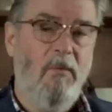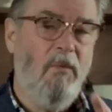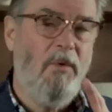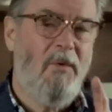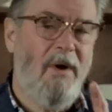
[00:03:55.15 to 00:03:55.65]

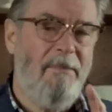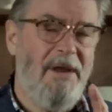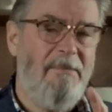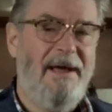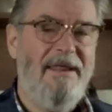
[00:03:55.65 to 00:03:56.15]
what do I
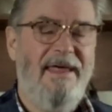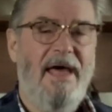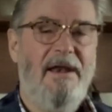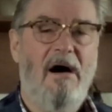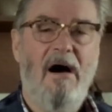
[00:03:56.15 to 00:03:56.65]
mean by
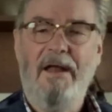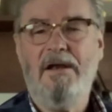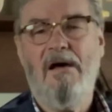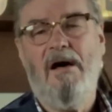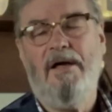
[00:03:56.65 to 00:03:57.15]
that? On and
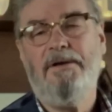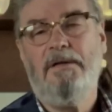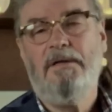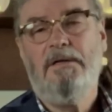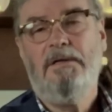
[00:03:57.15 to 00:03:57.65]
on
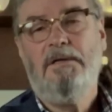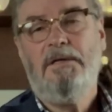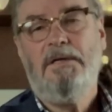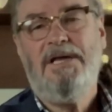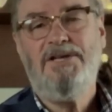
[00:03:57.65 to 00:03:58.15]

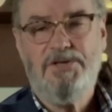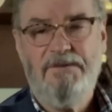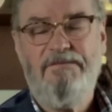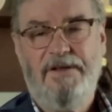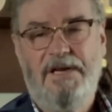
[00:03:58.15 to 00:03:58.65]
into
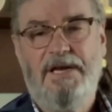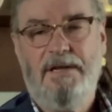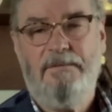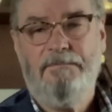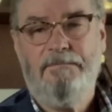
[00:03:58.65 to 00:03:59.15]

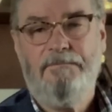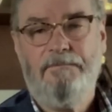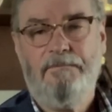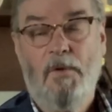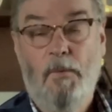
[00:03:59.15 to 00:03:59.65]
infinity.
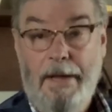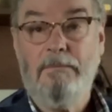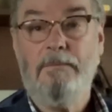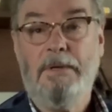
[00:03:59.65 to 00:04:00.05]
Well,